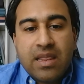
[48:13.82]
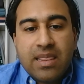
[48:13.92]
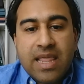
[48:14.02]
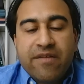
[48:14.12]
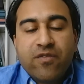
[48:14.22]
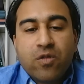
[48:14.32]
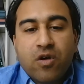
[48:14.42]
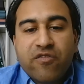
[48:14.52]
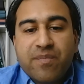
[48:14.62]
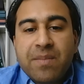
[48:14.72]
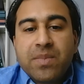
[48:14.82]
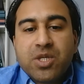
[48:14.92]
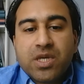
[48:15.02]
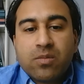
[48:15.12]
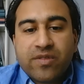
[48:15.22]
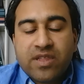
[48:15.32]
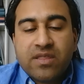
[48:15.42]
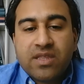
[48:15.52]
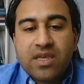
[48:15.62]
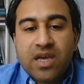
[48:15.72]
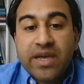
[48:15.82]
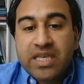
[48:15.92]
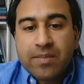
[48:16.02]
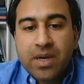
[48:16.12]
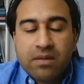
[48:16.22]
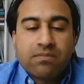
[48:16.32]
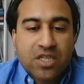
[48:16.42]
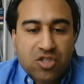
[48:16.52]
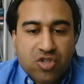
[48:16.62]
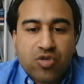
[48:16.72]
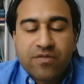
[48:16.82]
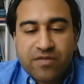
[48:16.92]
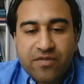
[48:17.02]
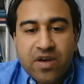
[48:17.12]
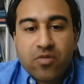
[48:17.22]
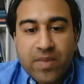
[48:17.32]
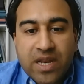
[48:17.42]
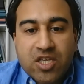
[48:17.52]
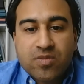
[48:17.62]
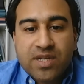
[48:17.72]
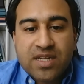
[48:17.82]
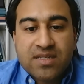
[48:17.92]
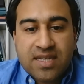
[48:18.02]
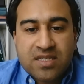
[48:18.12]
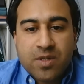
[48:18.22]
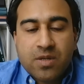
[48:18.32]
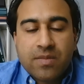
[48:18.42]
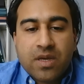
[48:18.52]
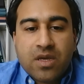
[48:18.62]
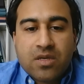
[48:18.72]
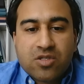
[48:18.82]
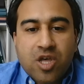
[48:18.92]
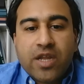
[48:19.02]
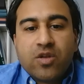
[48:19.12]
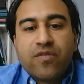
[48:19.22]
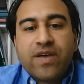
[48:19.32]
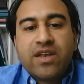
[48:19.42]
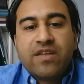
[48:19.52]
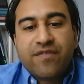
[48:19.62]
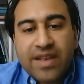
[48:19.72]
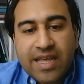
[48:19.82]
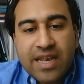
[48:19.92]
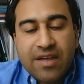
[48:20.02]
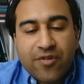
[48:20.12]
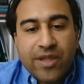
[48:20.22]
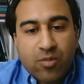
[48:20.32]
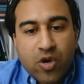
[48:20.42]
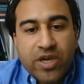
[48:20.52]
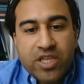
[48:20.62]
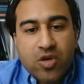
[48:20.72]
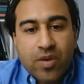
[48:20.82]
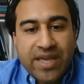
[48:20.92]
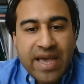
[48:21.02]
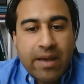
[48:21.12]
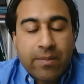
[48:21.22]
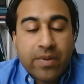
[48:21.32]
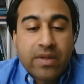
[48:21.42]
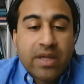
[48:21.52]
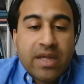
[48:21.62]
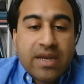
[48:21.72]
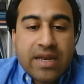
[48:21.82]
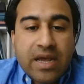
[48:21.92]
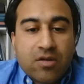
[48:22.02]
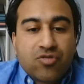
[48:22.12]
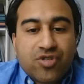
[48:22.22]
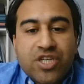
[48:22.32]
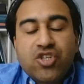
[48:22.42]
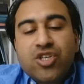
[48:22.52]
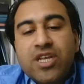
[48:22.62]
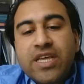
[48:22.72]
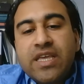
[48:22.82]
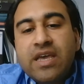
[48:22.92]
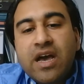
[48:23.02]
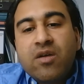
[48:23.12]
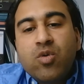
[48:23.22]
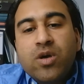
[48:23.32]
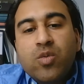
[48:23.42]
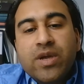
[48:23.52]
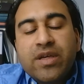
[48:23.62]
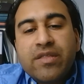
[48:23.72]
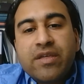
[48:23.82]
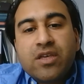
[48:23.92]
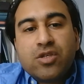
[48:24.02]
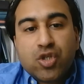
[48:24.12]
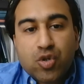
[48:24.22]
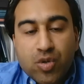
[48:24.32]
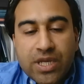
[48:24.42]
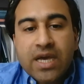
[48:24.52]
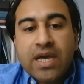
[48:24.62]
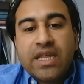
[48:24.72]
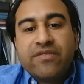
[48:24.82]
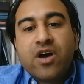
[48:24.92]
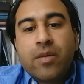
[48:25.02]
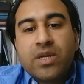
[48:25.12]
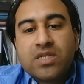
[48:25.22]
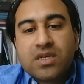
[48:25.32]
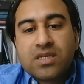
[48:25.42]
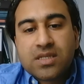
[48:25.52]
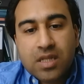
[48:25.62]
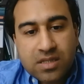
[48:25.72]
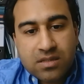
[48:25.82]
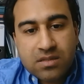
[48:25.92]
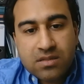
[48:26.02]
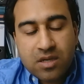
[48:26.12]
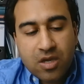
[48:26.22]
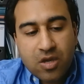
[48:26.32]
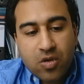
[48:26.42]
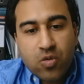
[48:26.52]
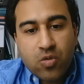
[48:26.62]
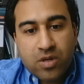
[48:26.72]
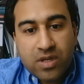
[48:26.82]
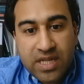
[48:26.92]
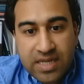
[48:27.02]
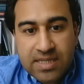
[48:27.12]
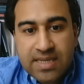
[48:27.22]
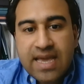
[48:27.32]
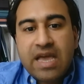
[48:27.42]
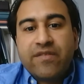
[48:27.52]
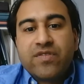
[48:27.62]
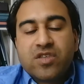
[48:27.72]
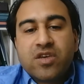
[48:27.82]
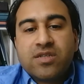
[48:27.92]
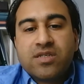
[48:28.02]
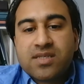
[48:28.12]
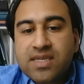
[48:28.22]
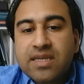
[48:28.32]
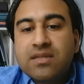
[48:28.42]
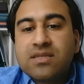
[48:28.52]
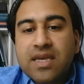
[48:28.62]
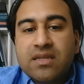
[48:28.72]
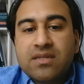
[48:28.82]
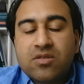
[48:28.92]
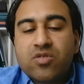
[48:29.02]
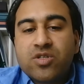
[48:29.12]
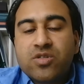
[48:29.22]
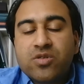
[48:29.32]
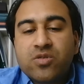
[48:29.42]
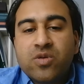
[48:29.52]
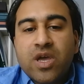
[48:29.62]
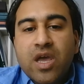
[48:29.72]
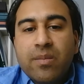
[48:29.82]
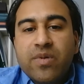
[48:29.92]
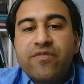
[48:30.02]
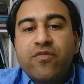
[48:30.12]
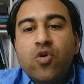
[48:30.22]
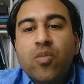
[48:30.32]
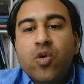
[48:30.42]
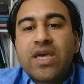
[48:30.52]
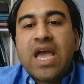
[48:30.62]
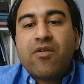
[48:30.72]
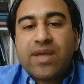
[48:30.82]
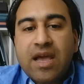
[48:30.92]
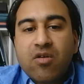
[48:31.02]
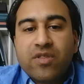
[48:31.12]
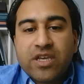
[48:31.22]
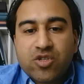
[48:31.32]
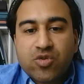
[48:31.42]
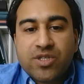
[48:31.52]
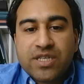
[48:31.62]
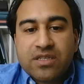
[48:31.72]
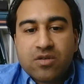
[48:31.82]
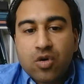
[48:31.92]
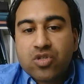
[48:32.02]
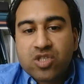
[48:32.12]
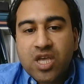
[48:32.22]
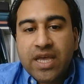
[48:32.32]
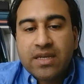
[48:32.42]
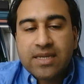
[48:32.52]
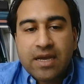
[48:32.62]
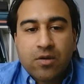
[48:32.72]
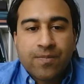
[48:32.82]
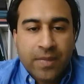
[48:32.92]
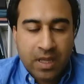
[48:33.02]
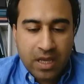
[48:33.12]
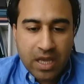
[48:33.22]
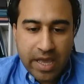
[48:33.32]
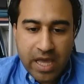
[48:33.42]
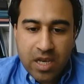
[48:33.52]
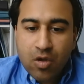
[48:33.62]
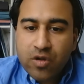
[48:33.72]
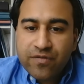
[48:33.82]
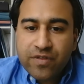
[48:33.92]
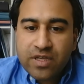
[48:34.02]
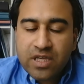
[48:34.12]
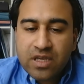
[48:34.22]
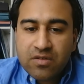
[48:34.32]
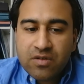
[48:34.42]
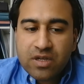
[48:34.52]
level of membership within the IEMA, the Institute of Environmental Management and Assessment, starting off at an affiliate level and working your way out. Now, traditionally, I work with junior environmental consultants who need to have certain skill set in order to perform or carry out their duties on site. Now, a lot of the